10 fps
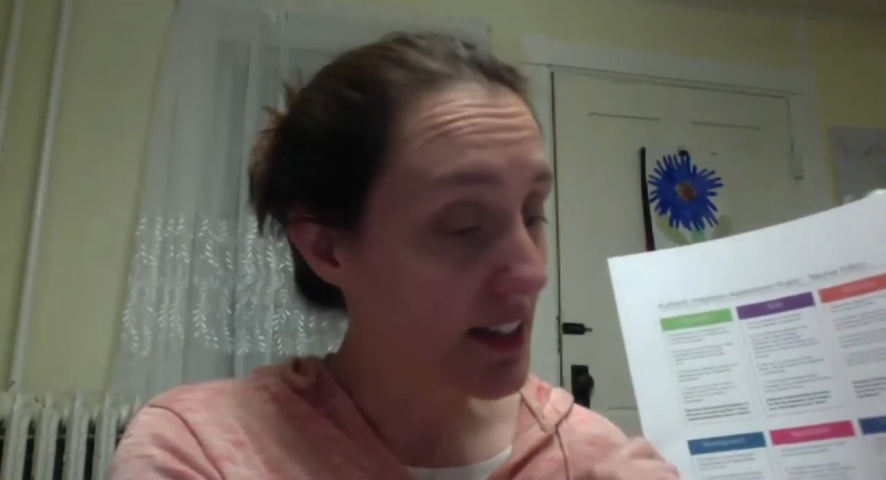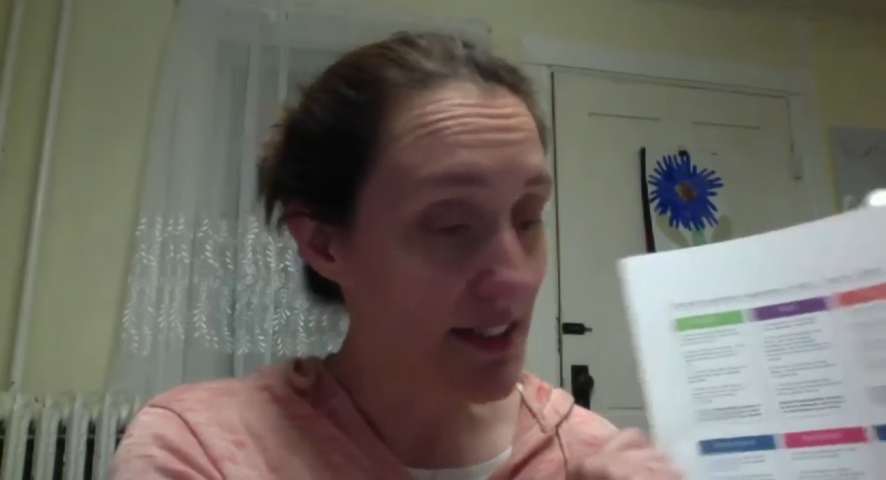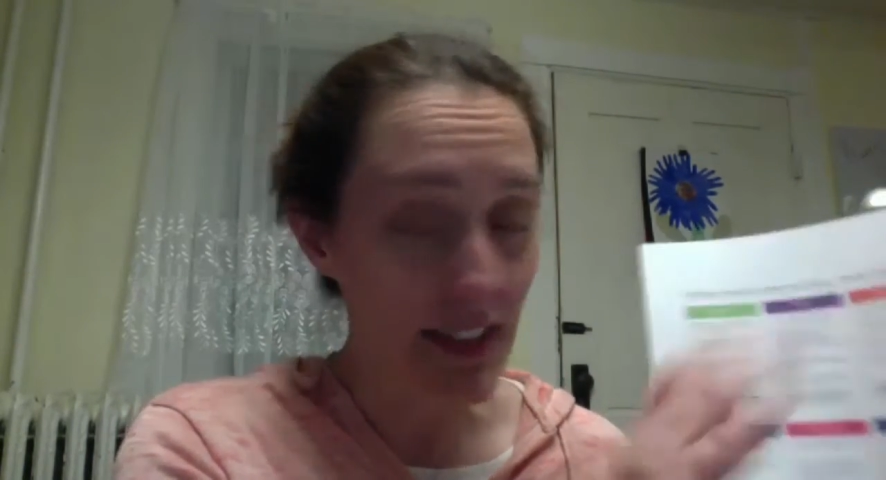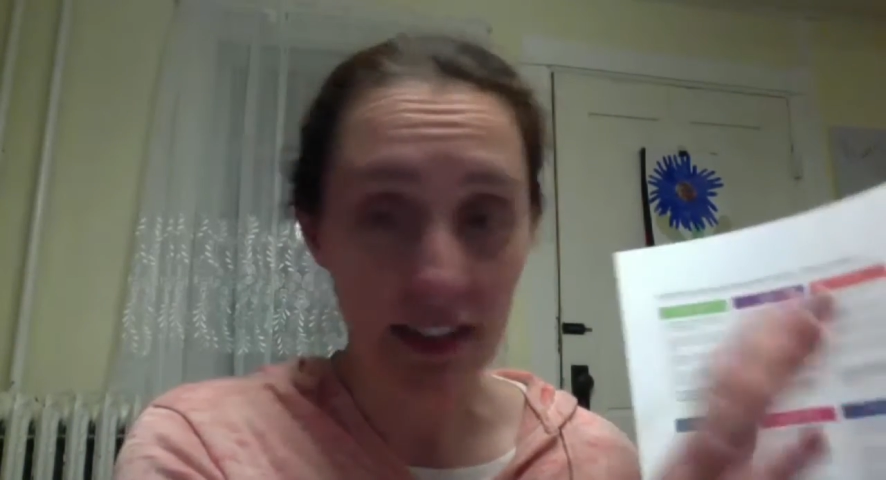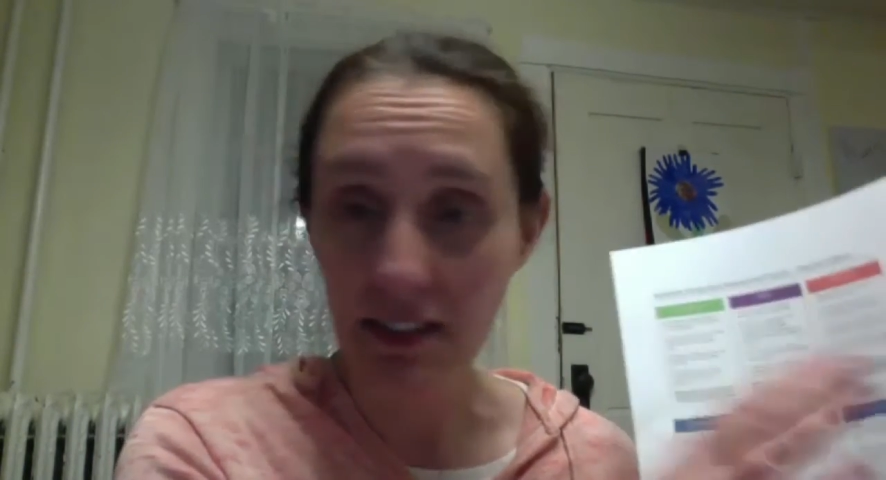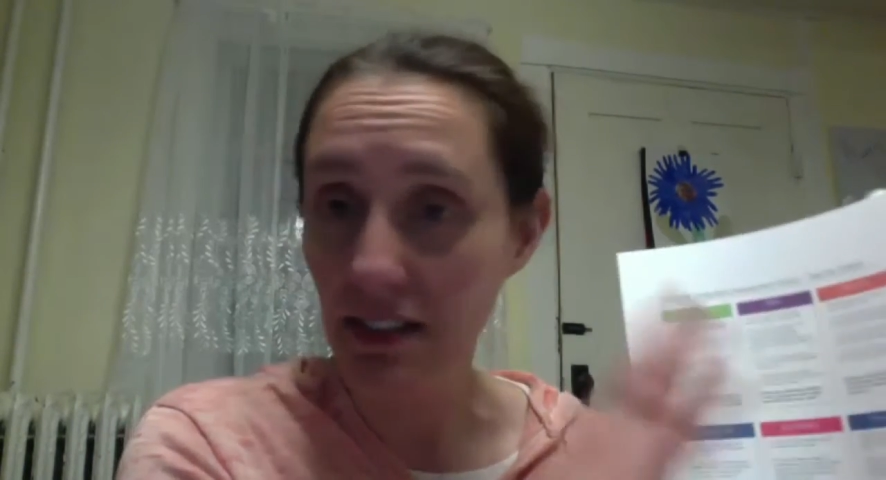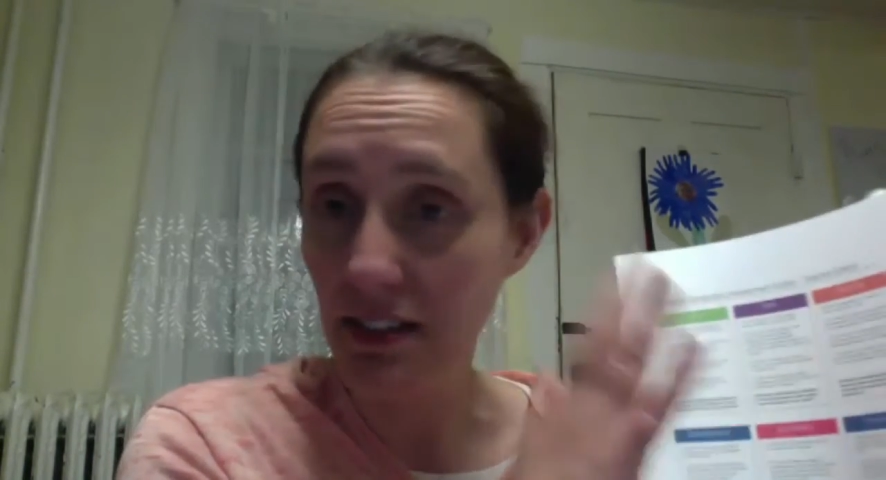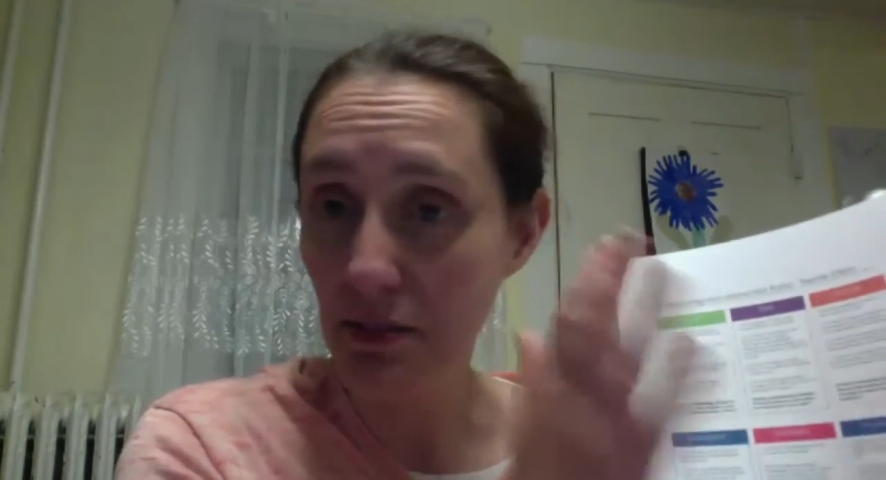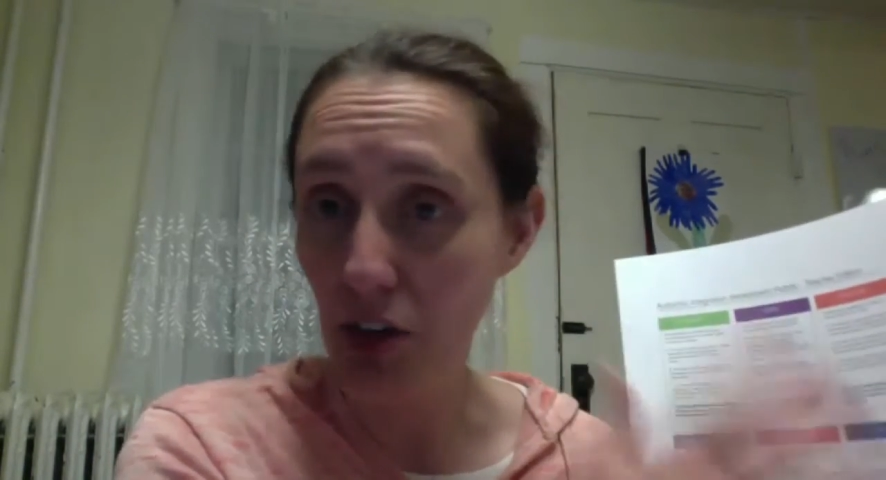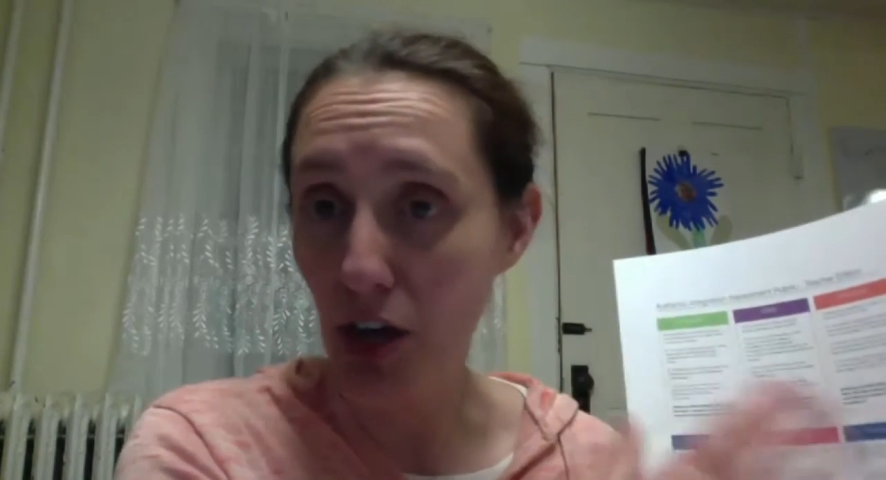I said,
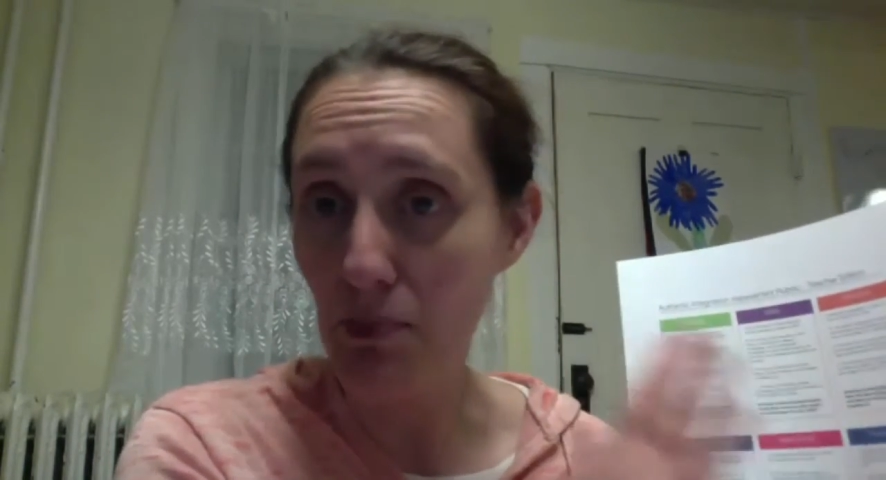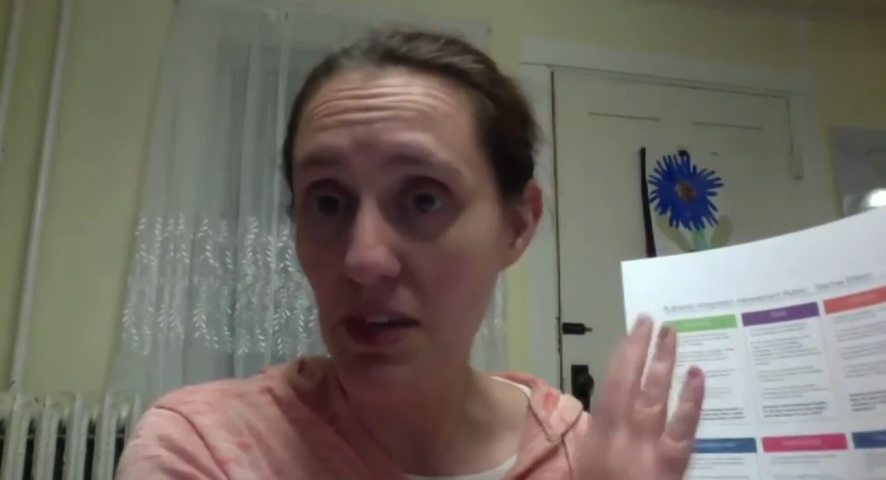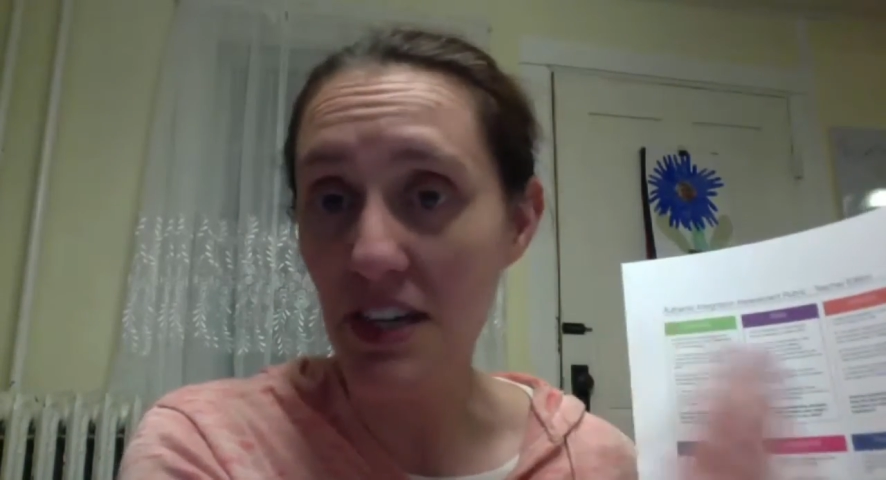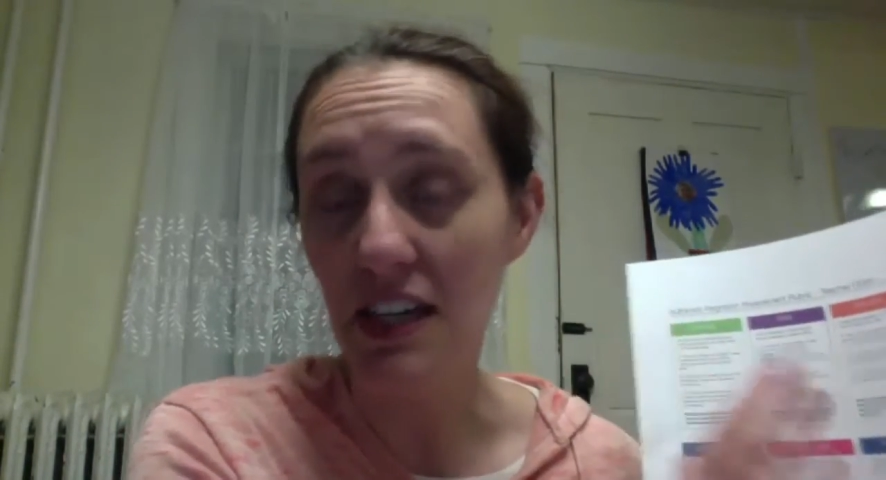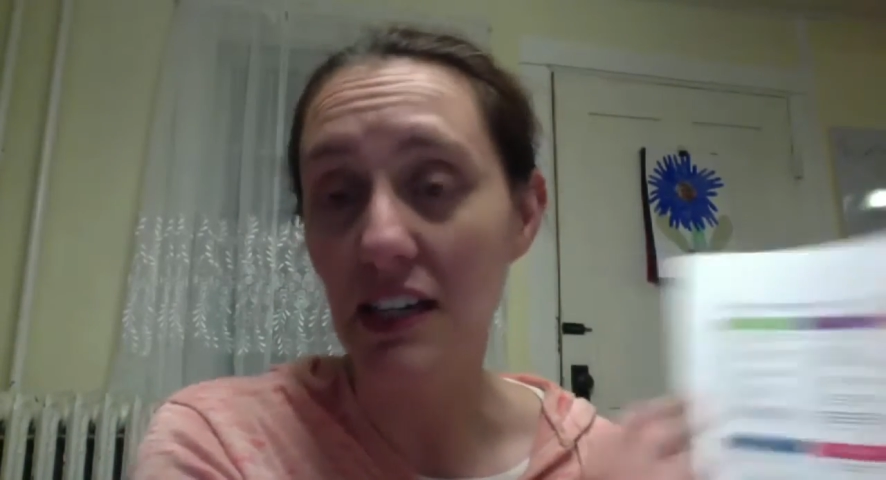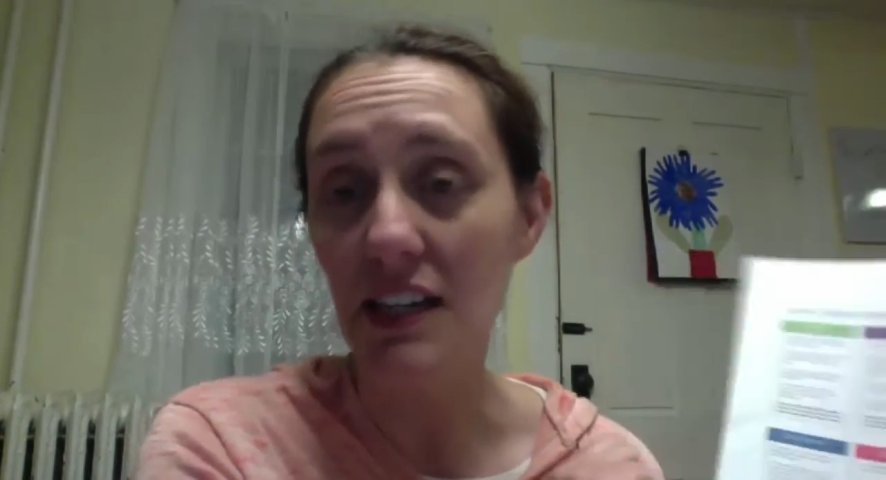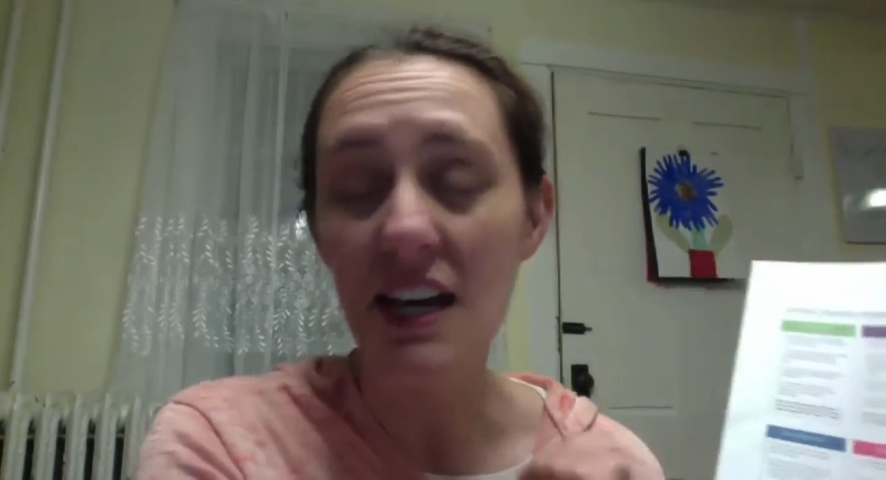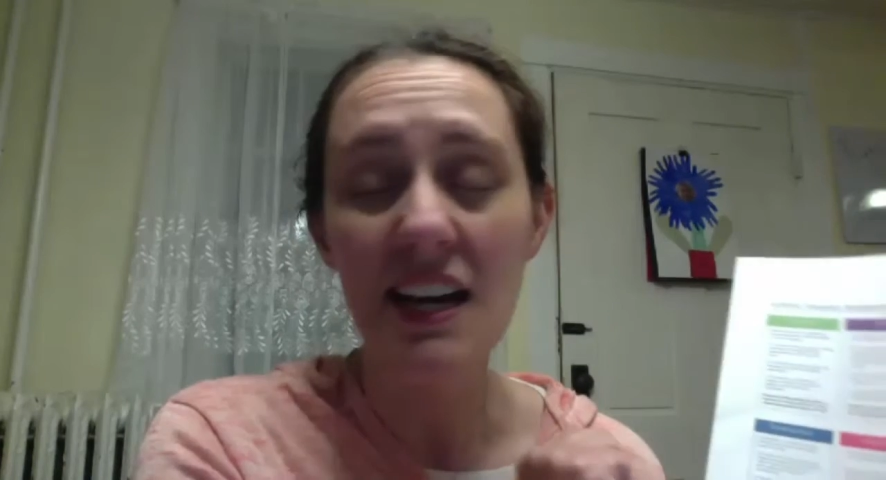copy, cut,